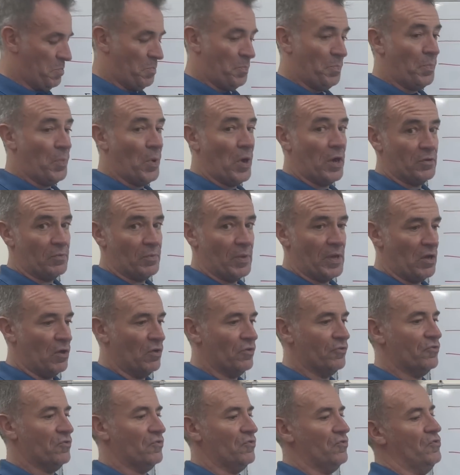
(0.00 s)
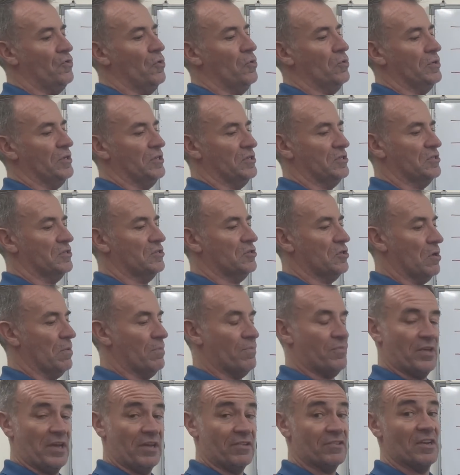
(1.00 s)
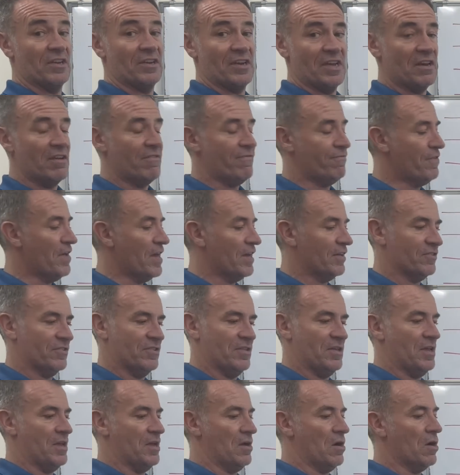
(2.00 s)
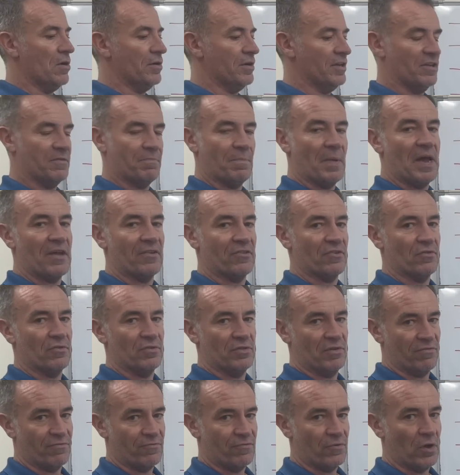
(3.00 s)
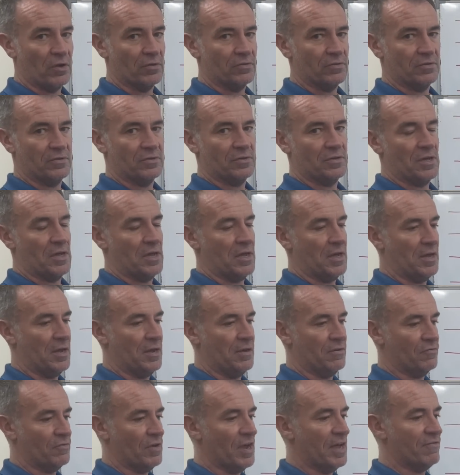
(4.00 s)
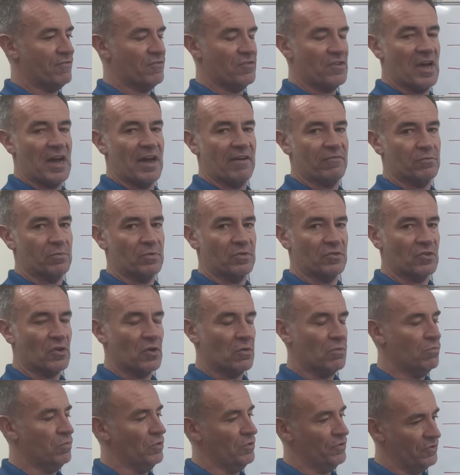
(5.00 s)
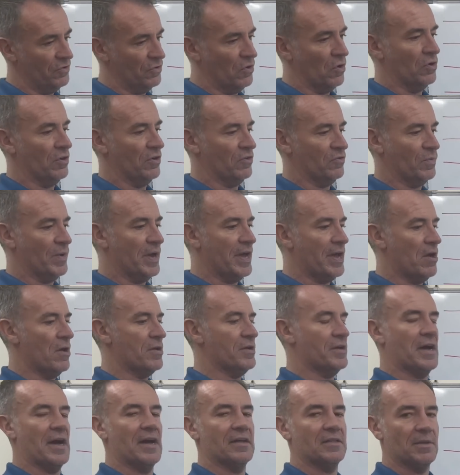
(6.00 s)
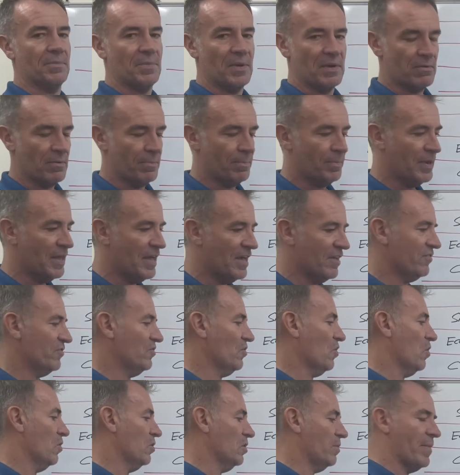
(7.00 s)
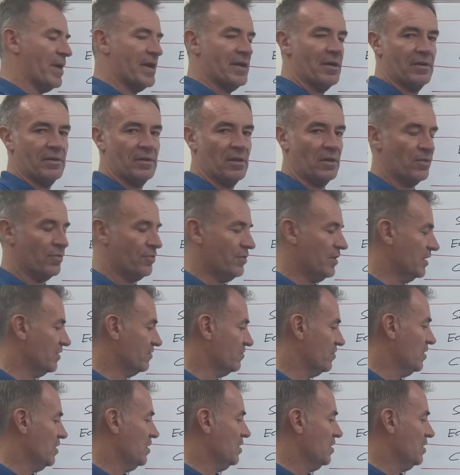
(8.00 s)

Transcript: But we also noticed some things that needed fixed. The Hardy Spicer in the front drive shaft was on its way out, had to be replaced, all the minor little things.